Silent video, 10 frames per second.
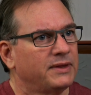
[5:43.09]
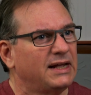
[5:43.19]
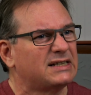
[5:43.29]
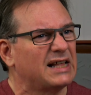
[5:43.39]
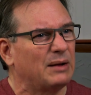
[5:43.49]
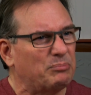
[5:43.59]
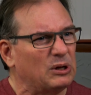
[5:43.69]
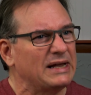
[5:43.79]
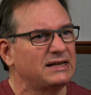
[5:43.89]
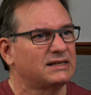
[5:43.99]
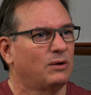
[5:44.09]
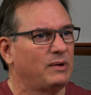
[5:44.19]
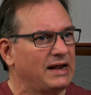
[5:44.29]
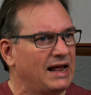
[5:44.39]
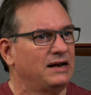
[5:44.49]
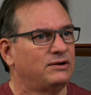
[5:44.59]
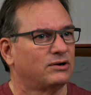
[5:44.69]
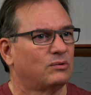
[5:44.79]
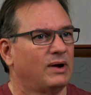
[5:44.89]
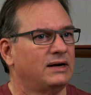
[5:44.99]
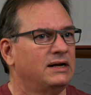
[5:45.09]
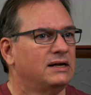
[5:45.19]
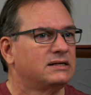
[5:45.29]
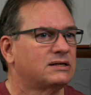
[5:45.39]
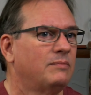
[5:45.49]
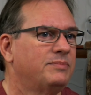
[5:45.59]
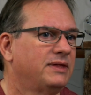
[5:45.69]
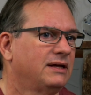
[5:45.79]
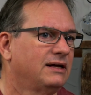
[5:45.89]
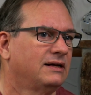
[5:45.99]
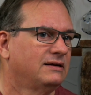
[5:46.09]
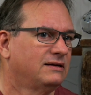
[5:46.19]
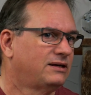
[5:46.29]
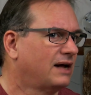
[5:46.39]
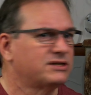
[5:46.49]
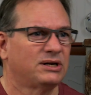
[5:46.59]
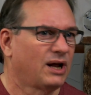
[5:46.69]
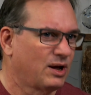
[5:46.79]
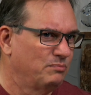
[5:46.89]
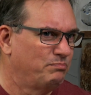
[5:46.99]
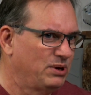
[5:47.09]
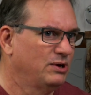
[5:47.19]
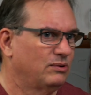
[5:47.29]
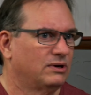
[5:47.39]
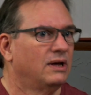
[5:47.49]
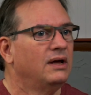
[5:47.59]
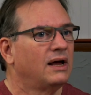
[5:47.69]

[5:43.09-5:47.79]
It's that place that we enter when something doesn't compute,